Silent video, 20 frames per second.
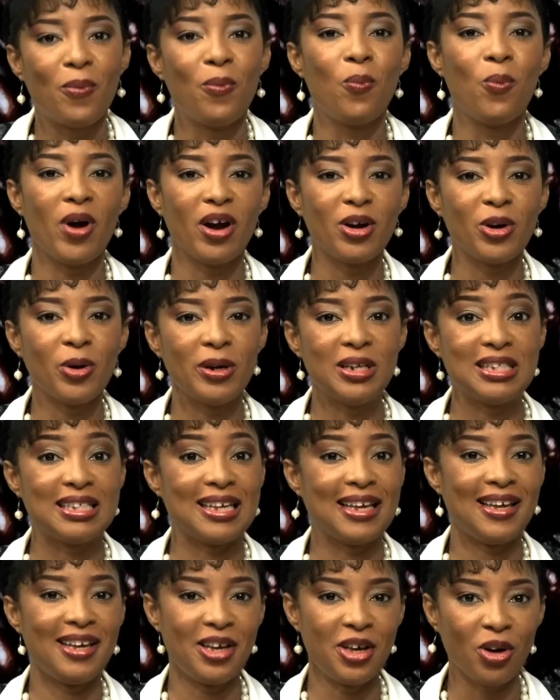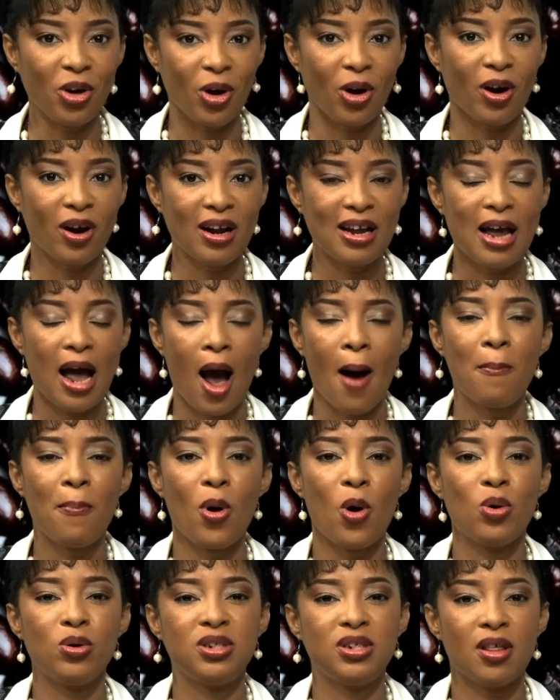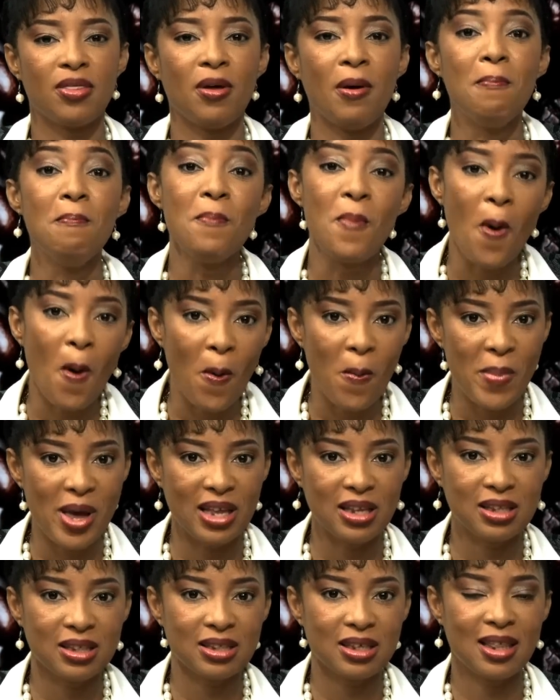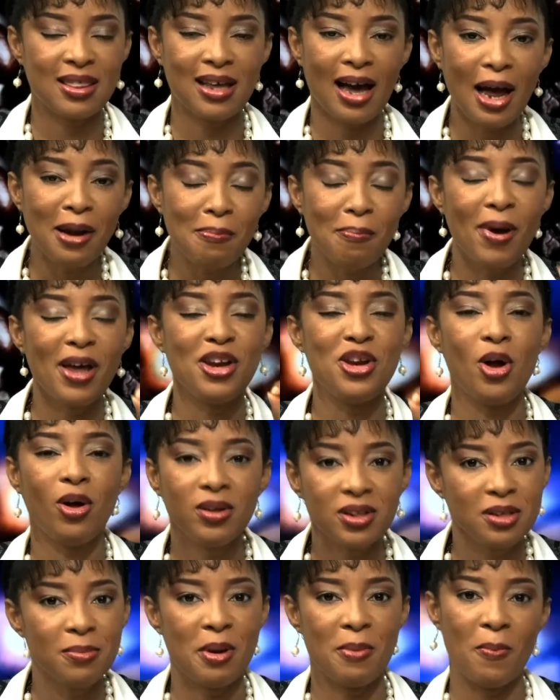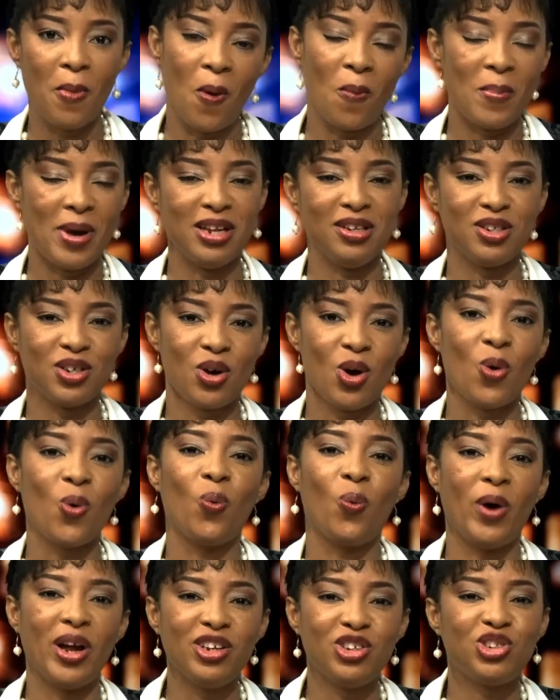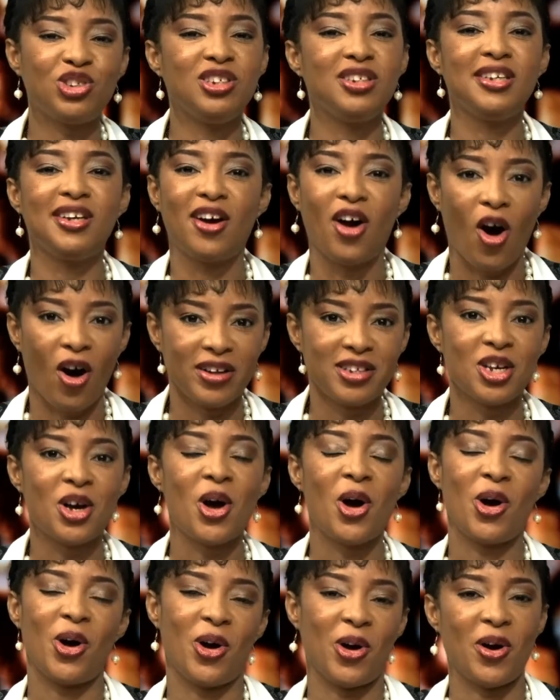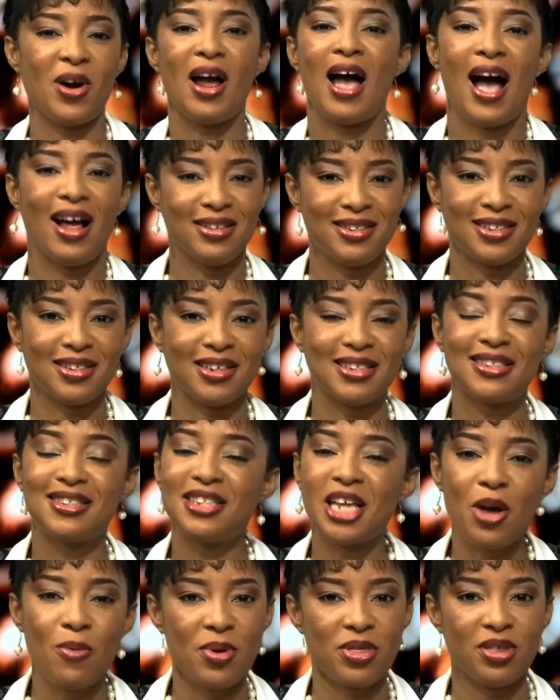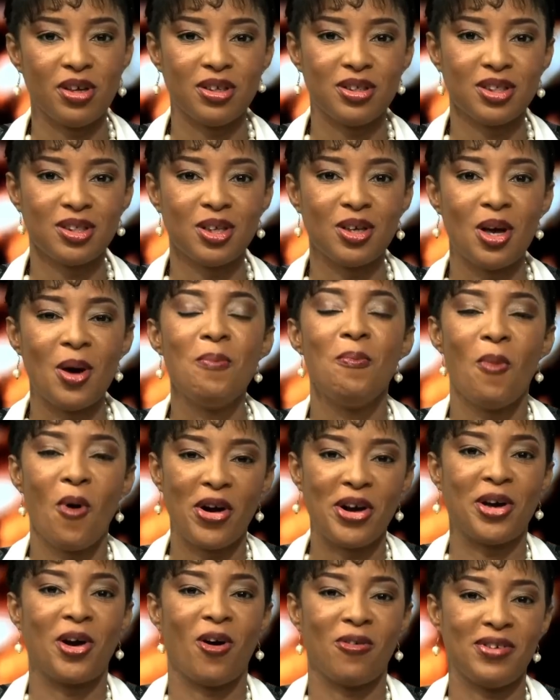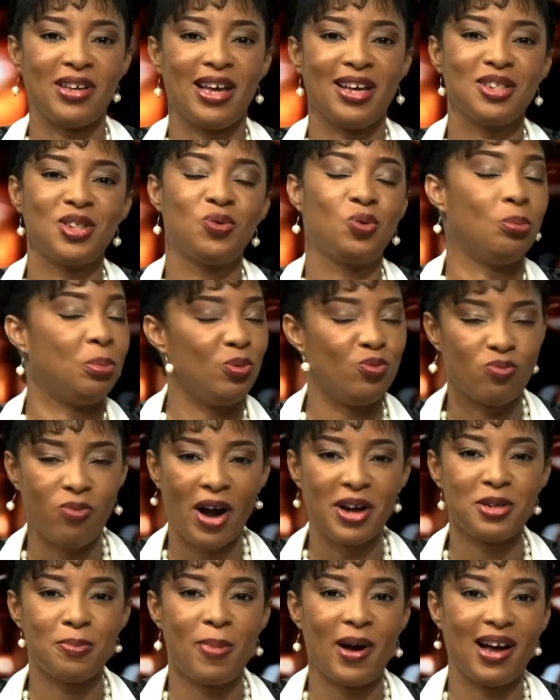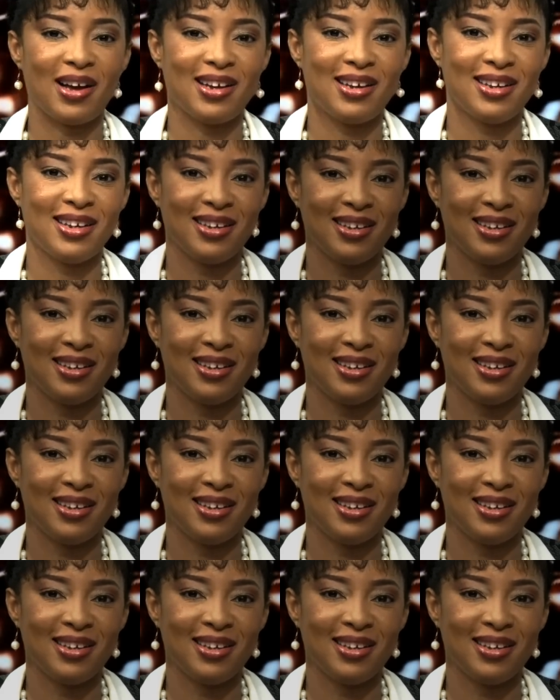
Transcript: we're going to hear about the moment, that penultimate moment when she got her answer. Stay with us. Morning Coffee Guest will be right back.